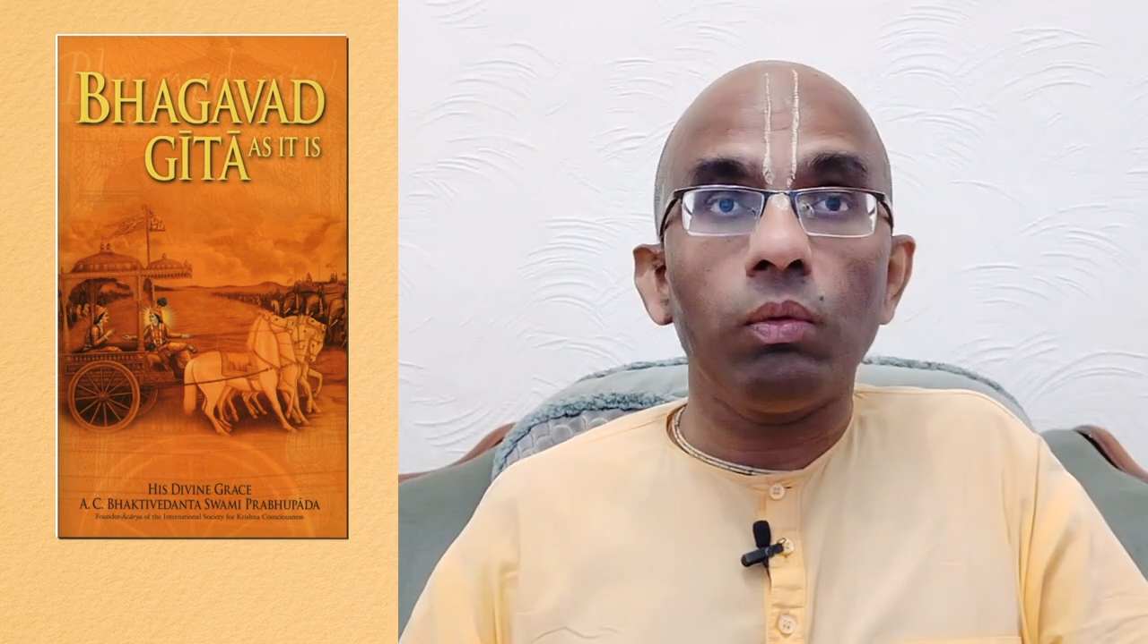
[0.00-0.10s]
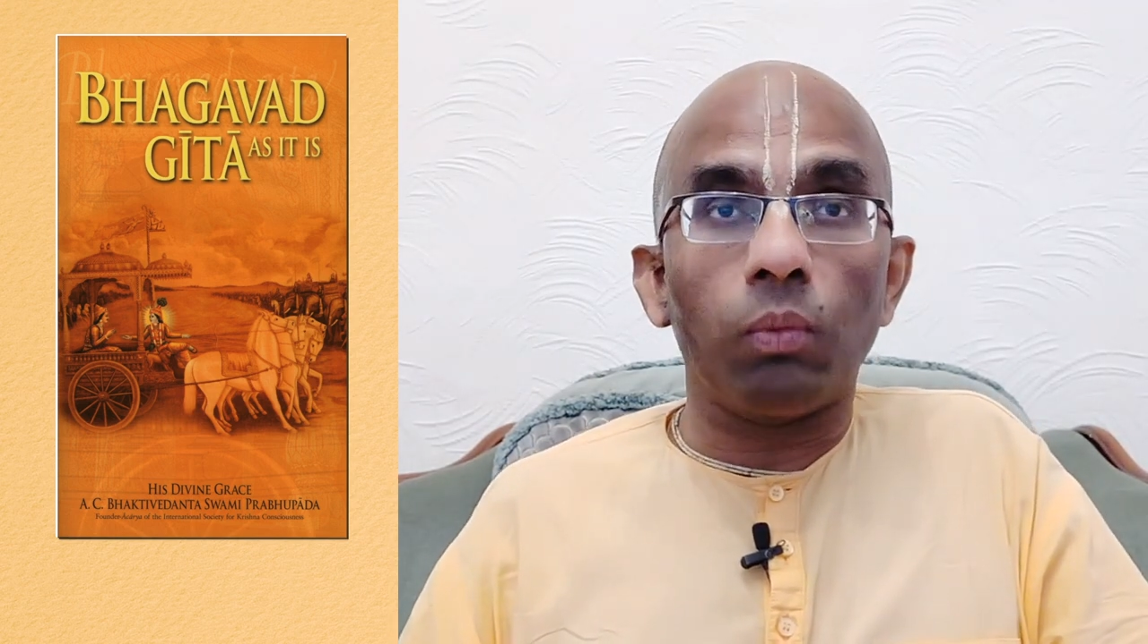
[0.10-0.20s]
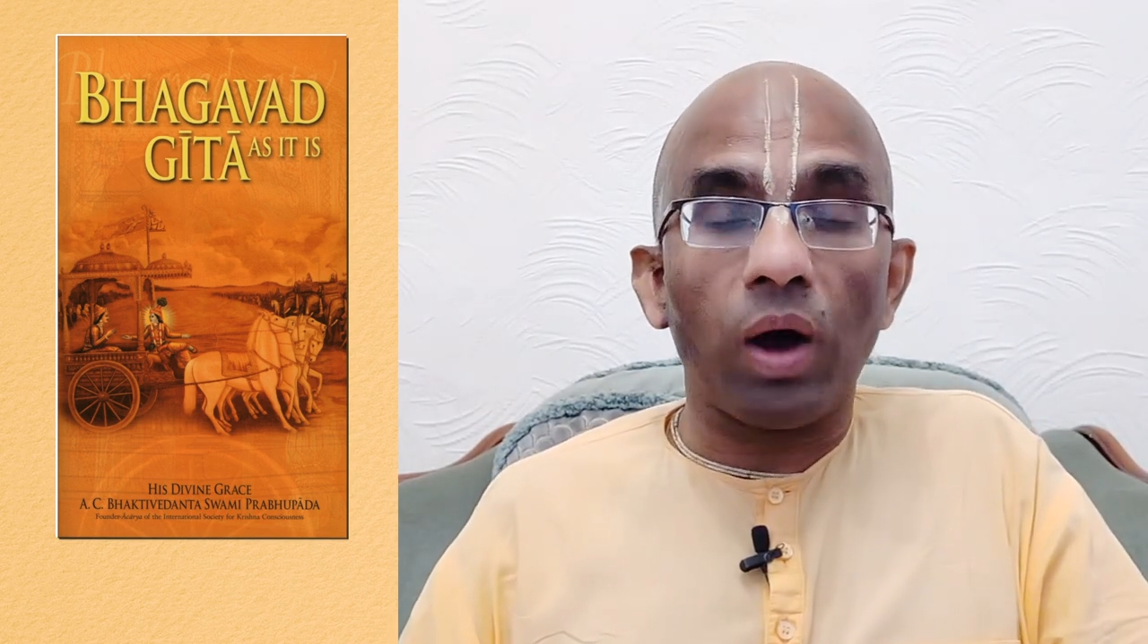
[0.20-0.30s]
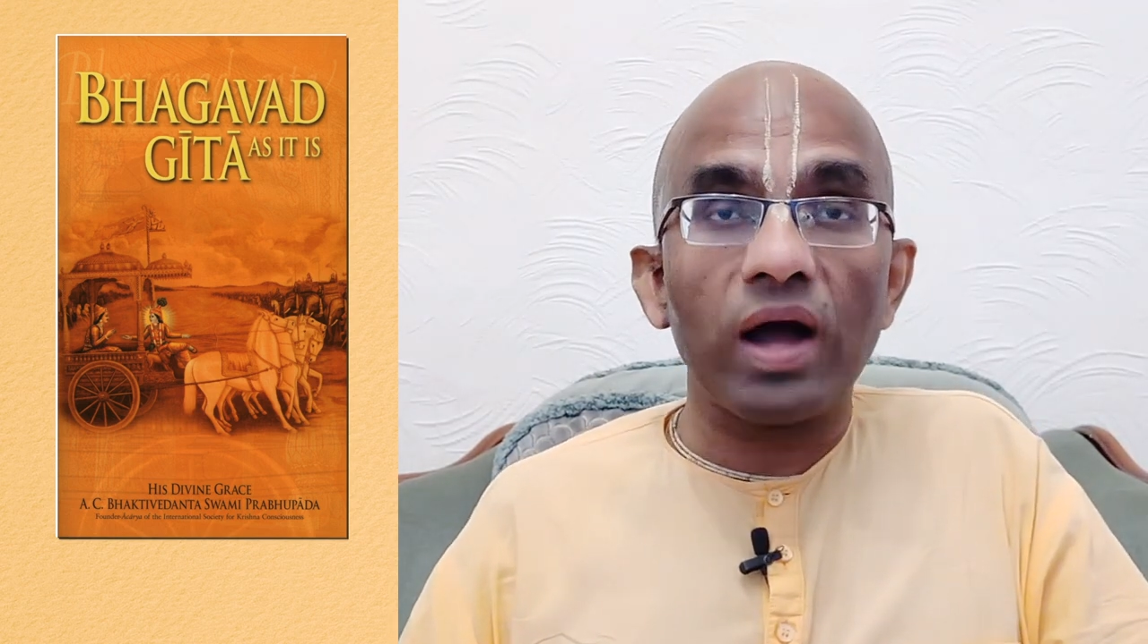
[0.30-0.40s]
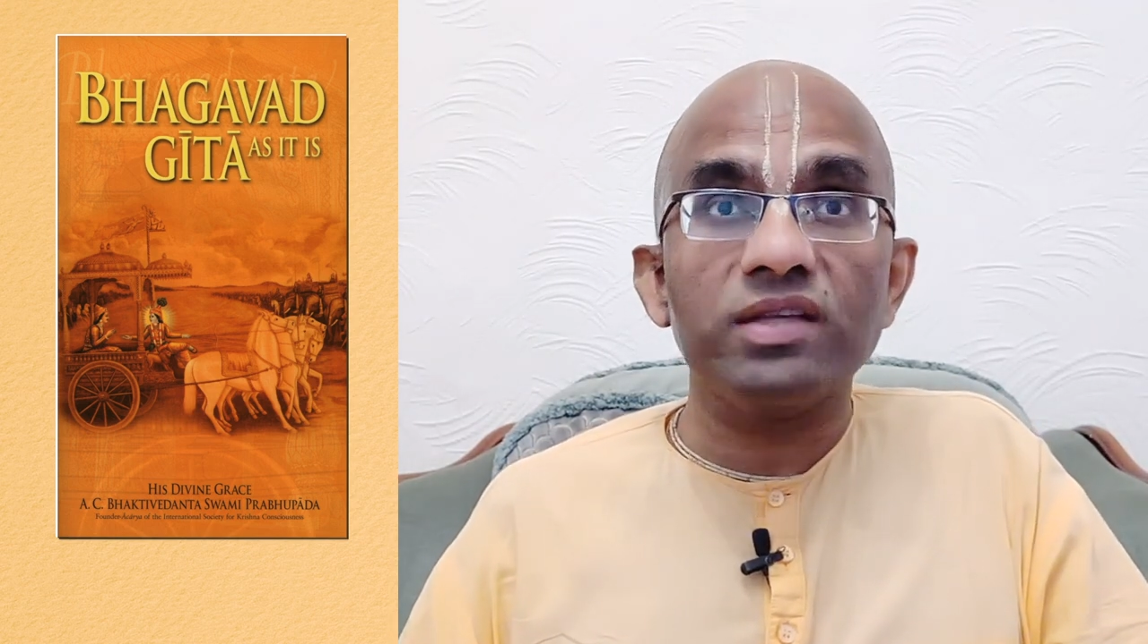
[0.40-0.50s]

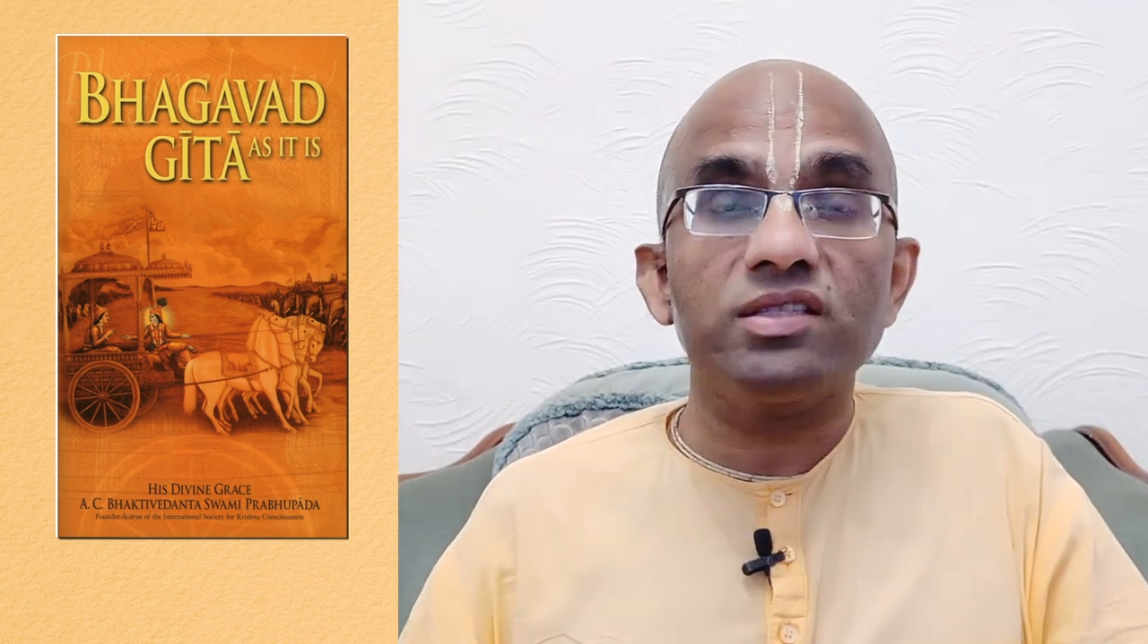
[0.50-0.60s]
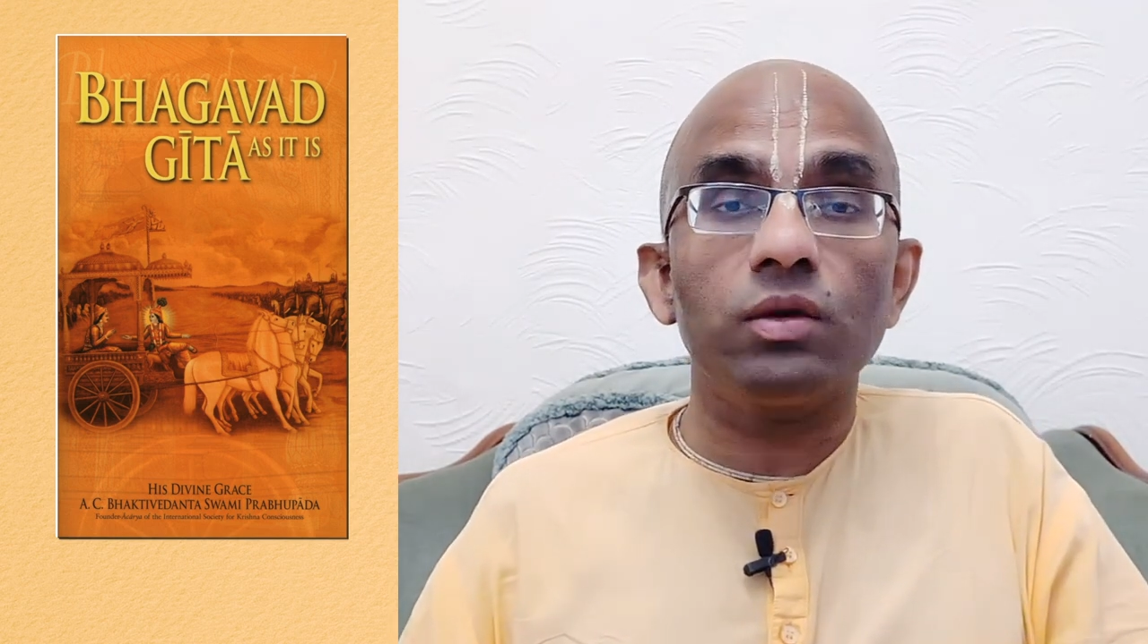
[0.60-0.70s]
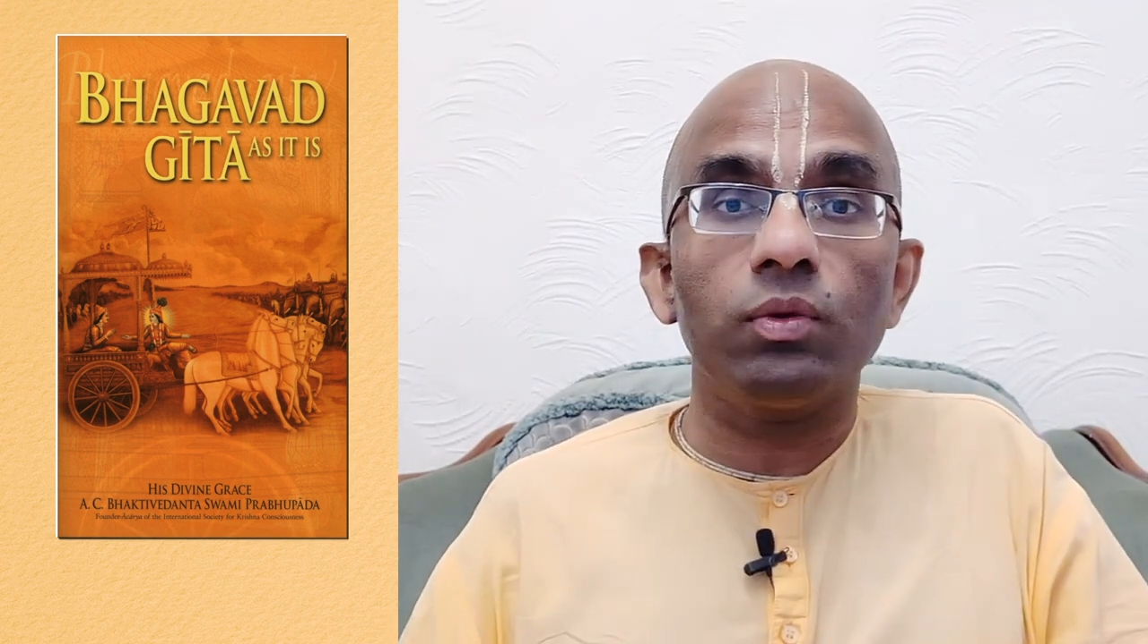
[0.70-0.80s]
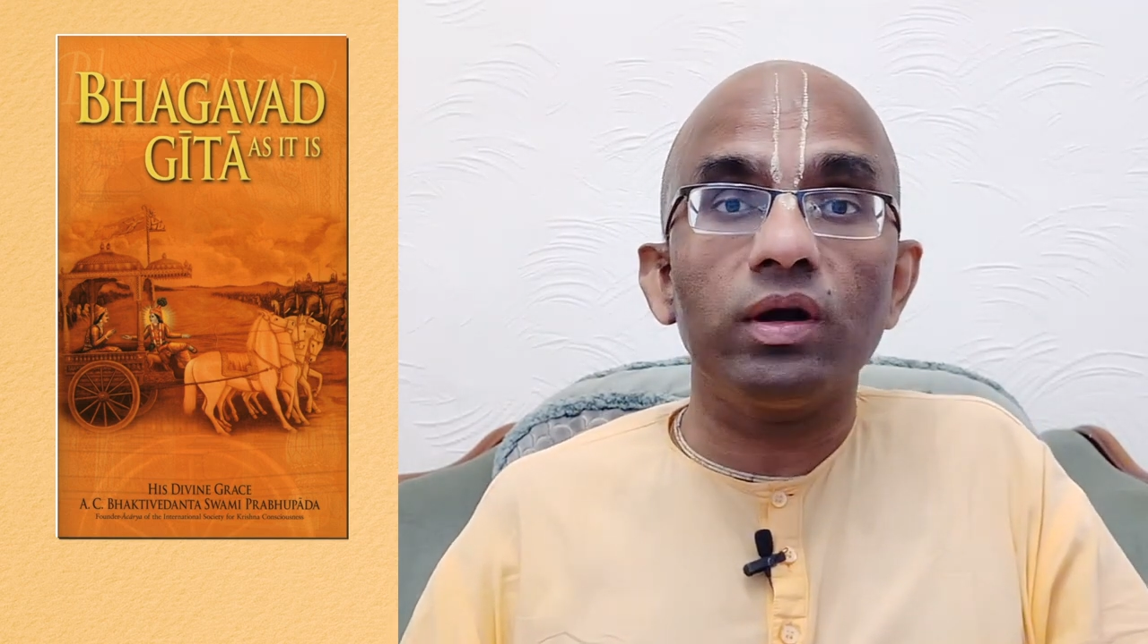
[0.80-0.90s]
vast the